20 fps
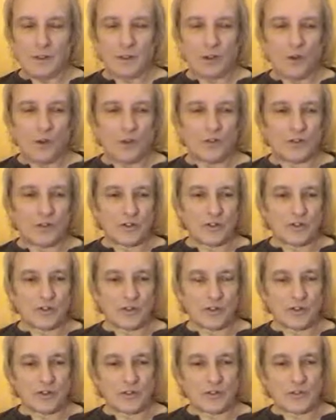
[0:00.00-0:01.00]

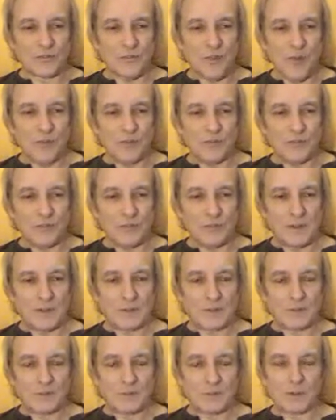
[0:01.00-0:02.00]
Consciousness has fallen
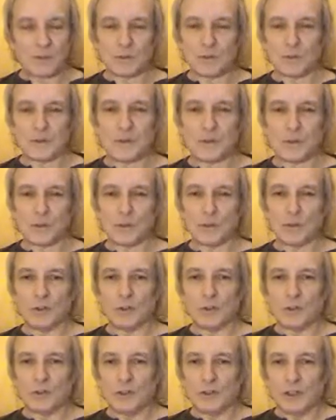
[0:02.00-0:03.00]
victim to its
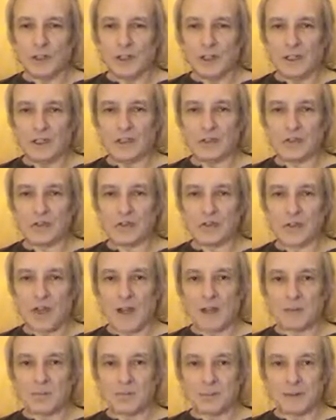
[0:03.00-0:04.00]
own
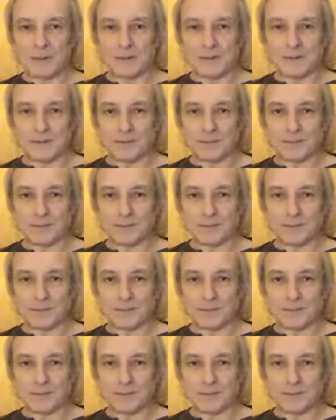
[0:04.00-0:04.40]
enchantment.